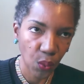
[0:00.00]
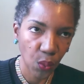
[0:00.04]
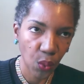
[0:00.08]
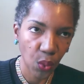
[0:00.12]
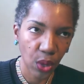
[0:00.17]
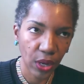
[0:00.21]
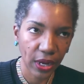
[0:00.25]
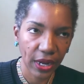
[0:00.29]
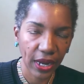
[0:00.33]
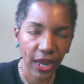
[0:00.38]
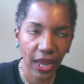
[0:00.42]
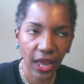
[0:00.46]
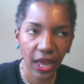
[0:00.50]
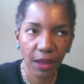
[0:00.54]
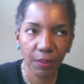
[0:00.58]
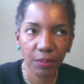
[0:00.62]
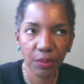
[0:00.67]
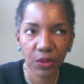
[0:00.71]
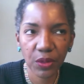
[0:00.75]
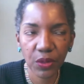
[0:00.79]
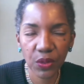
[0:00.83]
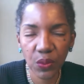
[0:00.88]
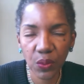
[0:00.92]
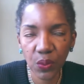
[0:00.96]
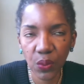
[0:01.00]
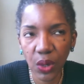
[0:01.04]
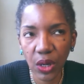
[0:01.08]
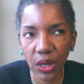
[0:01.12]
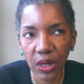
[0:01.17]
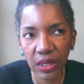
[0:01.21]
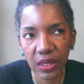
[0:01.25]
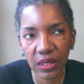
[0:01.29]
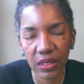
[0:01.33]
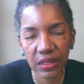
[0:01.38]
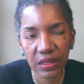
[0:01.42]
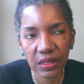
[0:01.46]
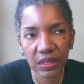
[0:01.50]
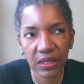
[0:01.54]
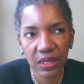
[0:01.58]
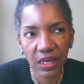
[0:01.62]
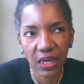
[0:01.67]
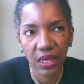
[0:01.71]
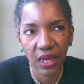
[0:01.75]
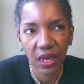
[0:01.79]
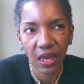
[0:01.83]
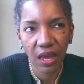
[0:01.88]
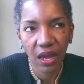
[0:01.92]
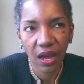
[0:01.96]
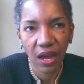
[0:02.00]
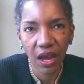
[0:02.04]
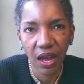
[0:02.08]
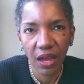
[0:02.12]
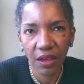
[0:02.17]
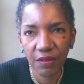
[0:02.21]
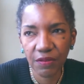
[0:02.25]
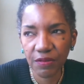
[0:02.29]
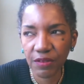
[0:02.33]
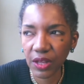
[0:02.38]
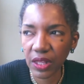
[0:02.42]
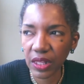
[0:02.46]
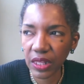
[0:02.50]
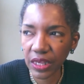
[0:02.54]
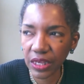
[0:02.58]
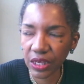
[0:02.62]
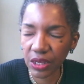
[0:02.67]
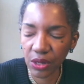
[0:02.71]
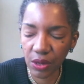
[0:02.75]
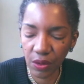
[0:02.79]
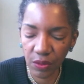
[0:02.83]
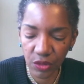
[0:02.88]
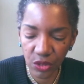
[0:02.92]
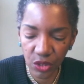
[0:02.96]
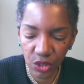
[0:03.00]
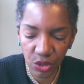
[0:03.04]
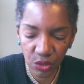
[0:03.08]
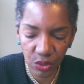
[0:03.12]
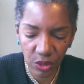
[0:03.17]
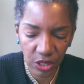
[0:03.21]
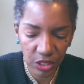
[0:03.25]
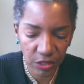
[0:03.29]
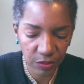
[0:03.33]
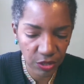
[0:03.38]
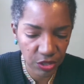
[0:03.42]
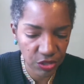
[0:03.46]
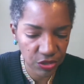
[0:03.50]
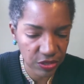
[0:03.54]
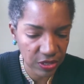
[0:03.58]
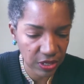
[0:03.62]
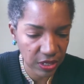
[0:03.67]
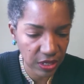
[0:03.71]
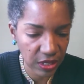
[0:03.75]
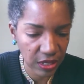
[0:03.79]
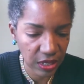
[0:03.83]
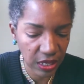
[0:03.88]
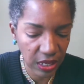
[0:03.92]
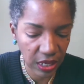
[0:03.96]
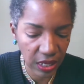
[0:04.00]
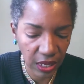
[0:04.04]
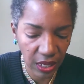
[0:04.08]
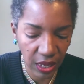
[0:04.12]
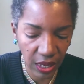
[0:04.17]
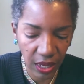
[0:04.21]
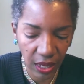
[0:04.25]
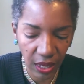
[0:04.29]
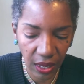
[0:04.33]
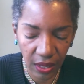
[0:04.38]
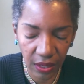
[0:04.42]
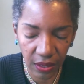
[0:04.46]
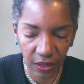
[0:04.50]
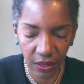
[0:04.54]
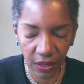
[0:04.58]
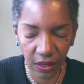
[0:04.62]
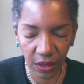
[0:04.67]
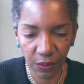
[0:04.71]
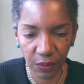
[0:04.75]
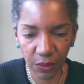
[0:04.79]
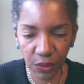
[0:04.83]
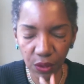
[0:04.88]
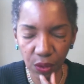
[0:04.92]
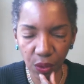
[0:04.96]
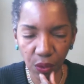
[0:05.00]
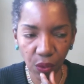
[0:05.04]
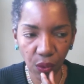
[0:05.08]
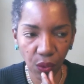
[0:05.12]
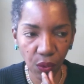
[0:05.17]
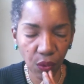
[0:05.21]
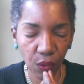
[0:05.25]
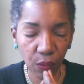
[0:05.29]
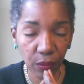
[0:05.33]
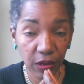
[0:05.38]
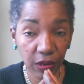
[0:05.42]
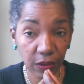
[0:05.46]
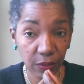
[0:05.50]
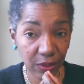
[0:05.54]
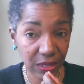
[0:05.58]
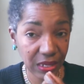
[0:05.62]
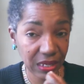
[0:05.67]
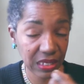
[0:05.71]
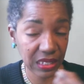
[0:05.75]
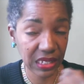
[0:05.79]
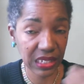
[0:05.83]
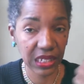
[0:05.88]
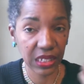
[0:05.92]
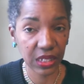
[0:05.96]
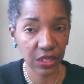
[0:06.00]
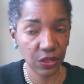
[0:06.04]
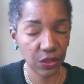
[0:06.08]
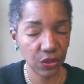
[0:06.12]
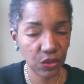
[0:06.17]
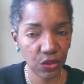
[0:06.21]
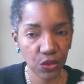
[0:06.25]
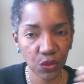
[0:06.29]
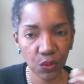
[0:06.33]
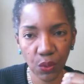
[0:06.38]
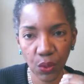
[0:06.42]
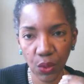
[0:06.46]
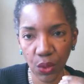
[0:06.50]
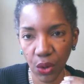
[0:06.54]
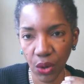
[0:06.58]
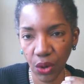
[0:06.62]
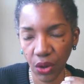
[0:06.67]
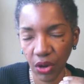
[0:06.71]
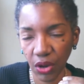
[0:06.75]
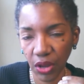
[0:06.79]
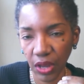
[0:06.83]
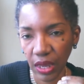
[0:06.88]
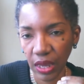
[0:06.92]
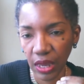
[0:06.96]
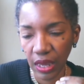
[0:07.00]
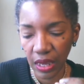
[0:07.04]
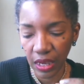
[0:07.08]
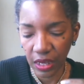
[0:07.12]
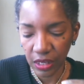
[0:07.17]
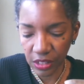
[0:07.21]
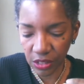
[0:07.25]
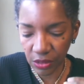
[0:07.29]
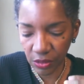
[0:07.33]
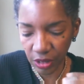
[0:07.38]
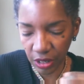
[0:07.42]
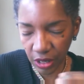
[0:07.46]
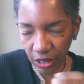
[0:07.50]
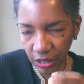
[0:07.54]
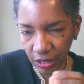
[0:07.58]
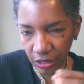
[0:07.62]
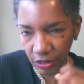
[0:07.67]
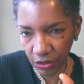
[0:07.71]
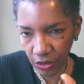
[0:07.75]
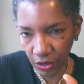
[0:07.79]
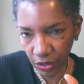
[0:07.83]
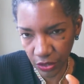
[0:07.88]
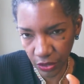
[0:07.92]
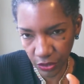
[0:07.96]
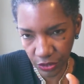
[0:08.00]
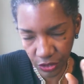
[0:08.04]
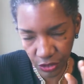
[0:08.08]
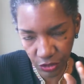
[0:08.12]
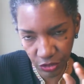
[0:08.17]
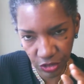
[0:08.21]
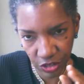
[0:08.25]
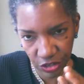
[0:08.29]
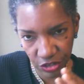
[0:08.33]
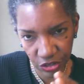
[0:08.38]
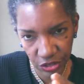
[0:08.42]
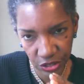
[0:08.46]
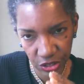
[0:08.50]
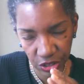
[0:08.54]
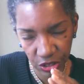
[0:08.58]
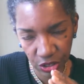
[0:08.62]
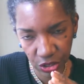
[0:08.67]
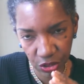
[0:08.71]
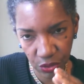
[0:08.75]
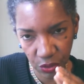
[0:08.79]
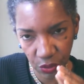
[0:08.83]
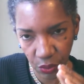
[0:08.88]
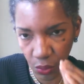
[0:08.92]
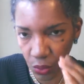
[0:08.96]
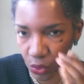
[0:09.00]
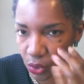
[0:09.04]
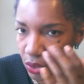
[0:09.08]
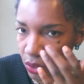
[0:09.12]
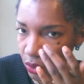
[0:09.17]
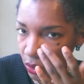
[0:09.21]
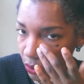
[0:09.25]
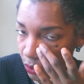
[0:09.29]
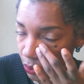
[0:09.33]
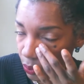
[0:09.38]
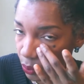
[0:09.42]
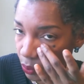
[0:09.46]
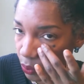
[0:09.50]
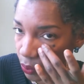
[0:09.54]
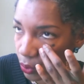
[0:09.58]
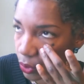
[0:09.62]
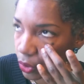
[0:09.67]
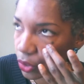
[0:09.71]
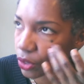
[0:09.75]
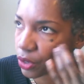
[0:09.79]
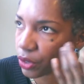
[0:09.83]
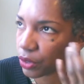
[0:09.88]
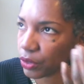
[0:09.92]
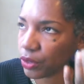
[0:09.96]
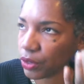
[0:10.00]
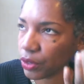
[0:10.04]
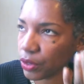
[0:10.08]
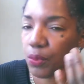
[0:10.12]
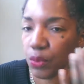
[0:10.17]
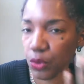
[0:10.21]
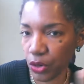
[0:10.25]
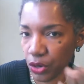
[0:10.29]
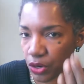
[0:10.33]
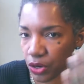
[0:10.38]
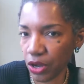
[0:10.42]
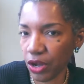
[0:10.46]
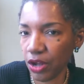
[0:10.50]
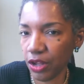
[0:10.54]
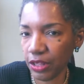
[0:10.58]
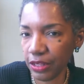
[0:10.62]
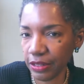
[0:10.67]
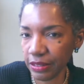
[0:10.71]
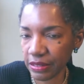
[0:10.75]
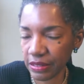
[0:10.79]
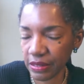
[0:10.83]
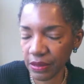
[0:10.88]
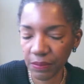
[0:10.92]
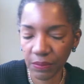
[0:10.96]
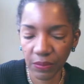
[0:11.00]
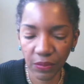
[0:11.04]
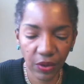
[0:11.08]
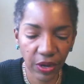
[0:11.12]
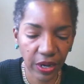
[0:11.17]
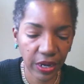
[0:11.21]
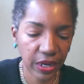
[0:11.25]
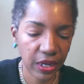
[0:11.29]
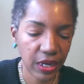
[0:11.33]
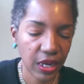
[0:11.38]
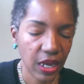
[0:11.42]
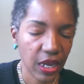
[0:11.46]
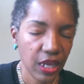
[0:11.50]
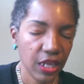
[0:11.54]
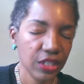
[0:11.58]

what happened was I felt like, you know, I was doing as much as I can, and I would go home and I would continue to work. So it, it also touches into work, work, a workaholism, right?